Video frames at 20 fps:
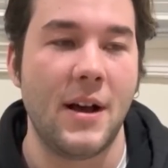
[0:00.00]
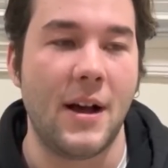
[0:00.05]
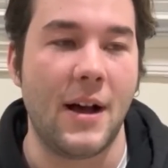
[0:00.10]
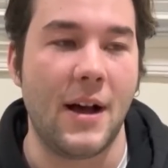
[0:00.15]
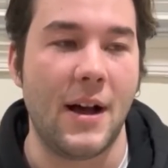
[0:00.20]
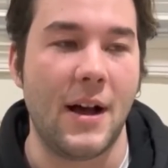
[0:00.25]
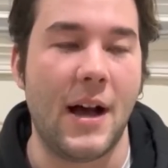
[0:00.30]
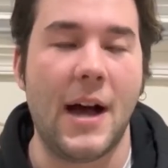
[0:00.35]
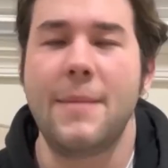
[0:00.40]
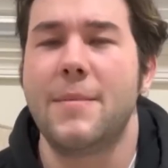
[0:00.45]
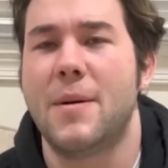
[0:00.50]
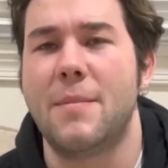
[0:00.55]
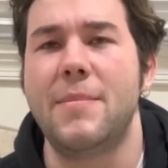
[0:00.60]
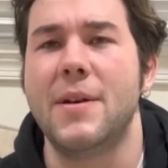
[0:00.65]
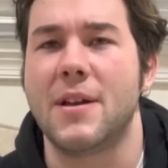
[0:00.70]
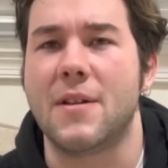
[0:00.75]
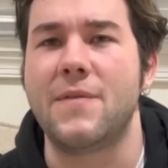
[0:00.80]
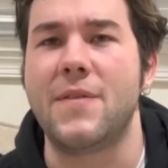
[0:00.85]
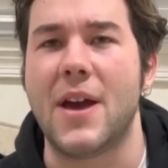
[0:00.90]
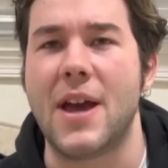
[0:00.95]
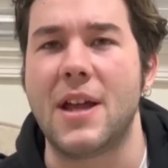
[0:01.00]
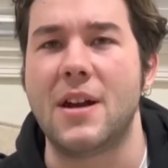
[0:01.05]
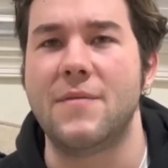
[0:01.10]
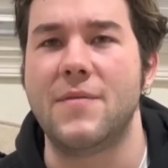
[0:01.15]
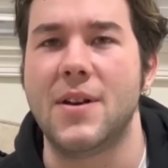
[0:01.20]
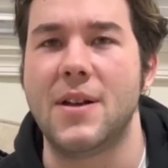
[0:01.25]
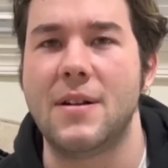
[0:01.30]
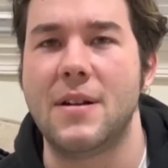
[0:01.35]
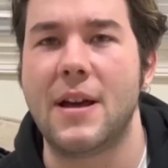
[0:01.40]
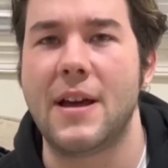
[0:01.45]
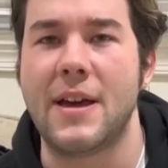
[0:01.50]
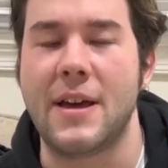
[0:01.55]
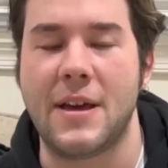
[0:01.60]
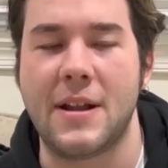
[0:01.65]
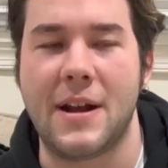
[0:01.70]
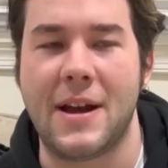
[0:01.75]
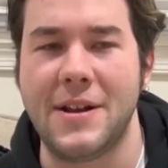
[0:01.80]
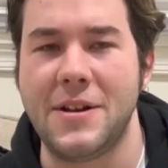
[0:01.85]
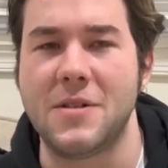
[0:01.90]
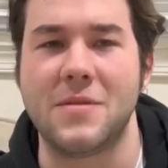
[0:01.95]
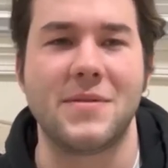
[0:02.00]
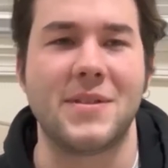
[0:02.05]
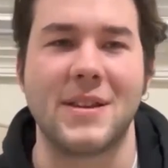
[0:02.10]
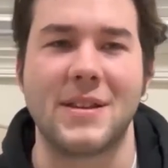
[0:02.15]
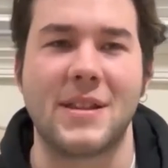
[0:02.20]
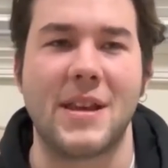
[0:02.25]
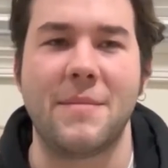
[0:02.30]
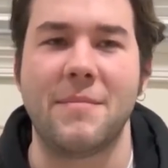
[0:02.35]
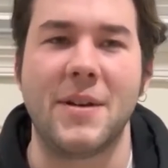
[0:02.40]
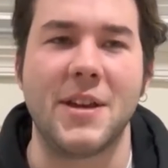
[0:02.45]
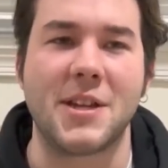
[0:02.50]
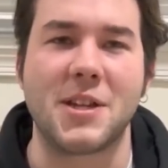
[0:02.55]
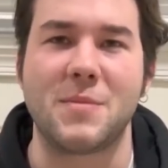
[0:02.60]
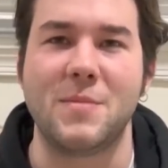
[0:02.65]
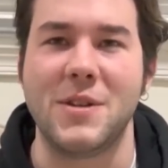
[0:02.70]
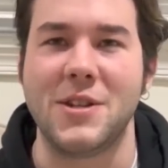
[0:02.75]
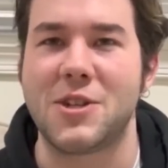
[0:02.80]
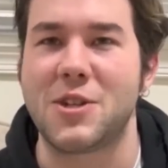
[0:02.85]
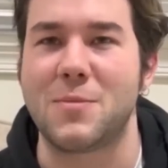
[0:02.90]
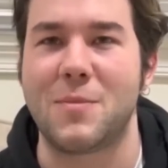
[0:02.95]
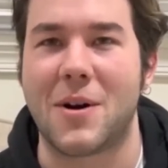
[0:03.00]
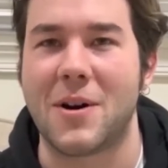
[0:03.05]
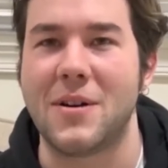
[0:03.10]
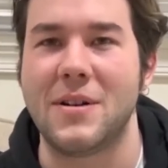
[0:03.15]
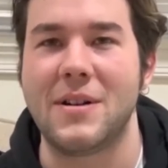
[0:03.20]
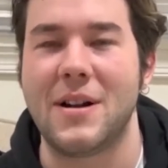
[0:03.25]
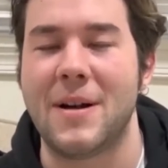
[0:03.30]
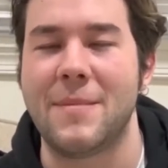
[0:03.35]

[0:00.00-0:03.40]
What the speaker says: I'm a big fan of it, and I don't think that makes me smart.